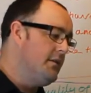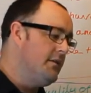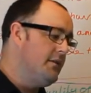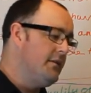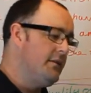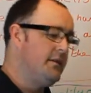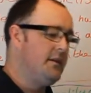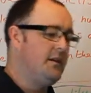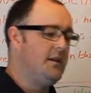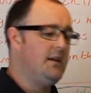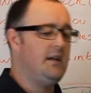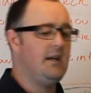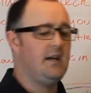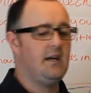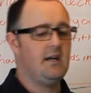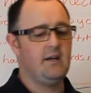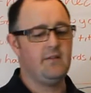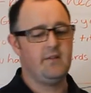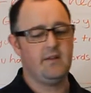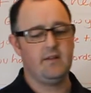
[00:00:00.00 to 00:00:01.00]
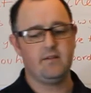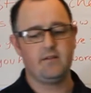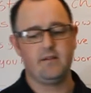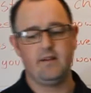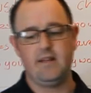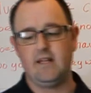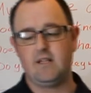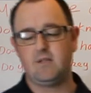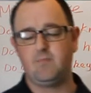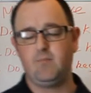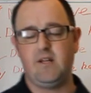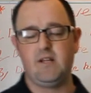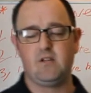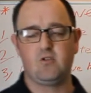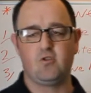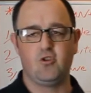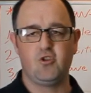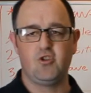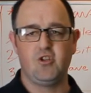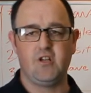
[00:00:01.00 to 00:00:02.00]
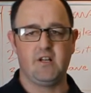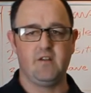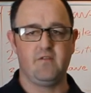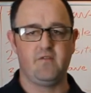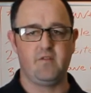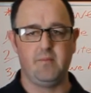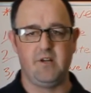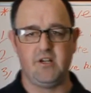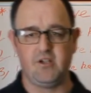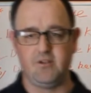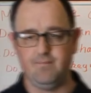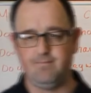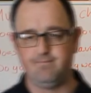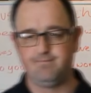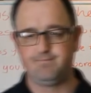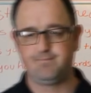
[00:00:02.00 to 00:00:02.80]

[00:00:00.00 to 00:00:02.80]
the internet is based on sharing information.